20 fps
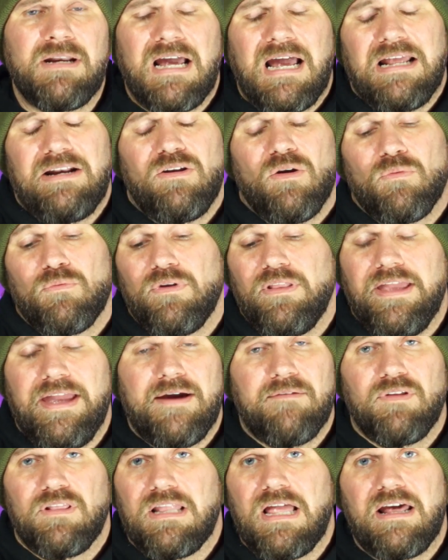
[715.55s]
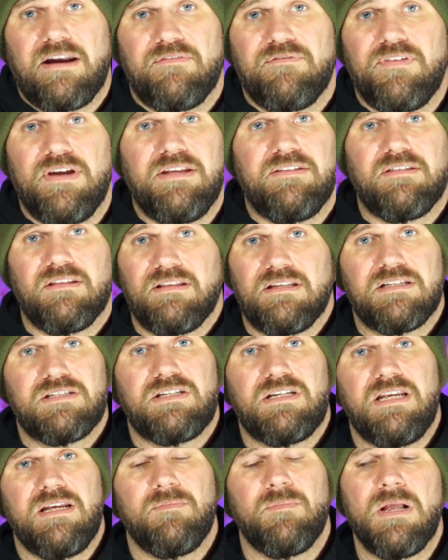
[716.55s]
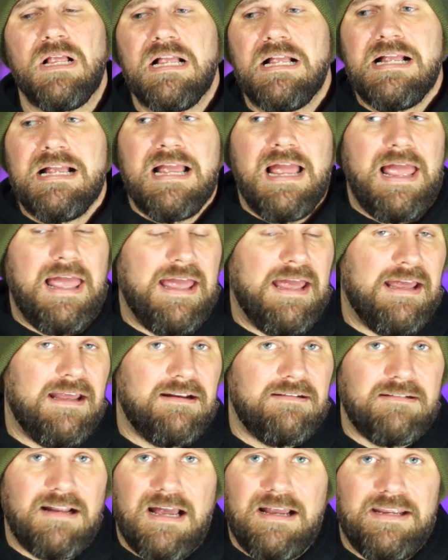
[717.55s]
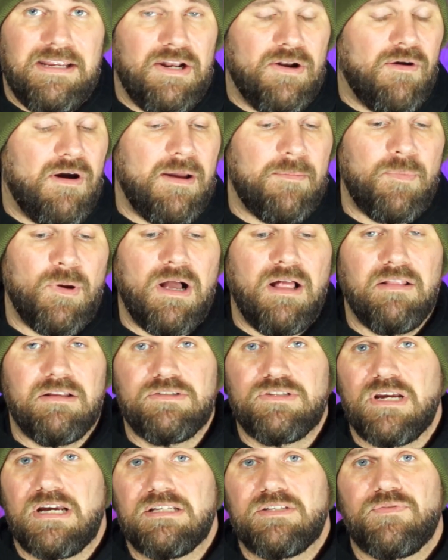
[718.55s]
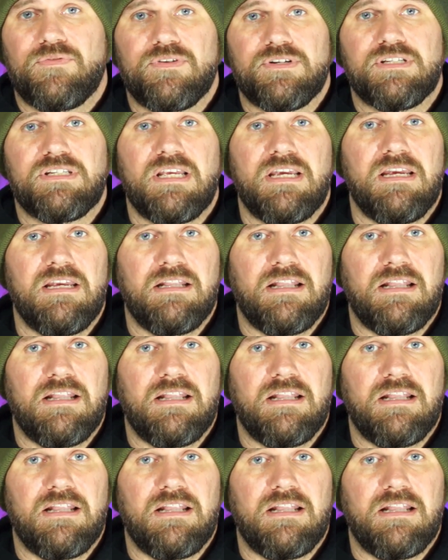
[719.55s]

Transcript: don't really have a lot of faith in this team, and I apologize for saying